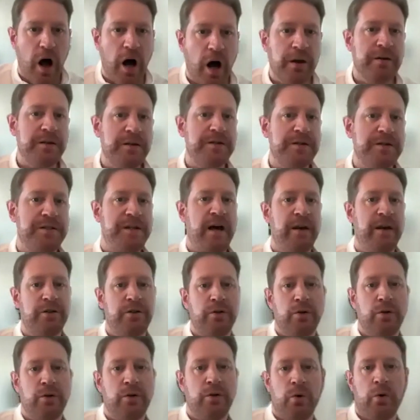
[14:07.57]
Understand
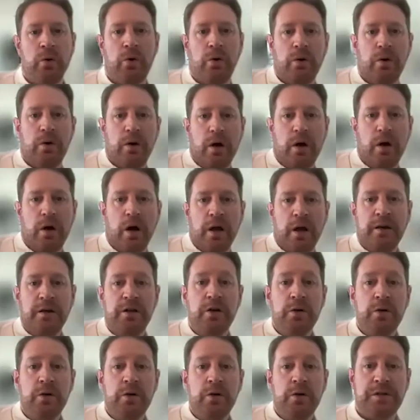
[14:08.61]
your
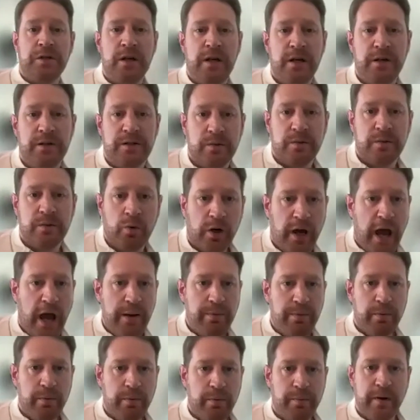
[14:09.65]
needs and needs and what
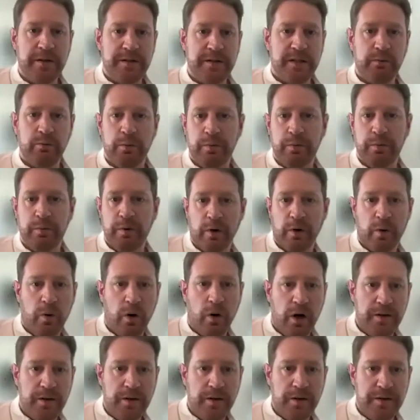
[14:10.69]
capability would be
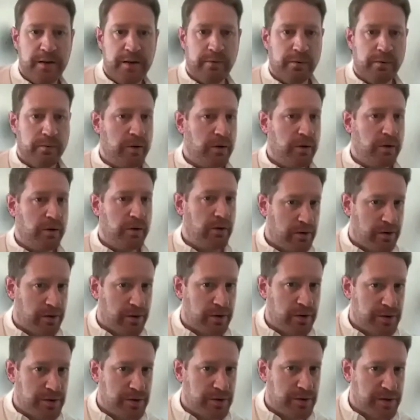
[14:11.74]
required to implement
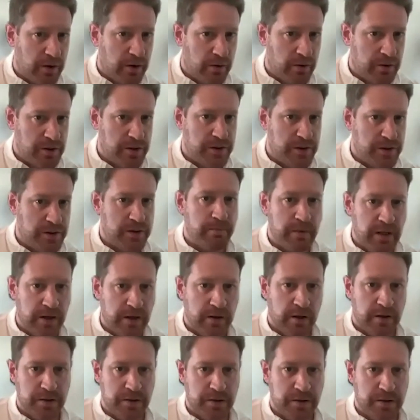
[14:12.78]
the new technology to
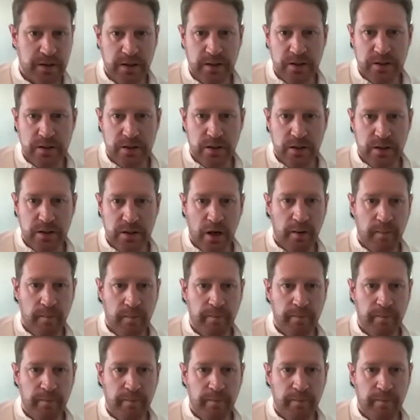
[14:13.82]
meet those needs.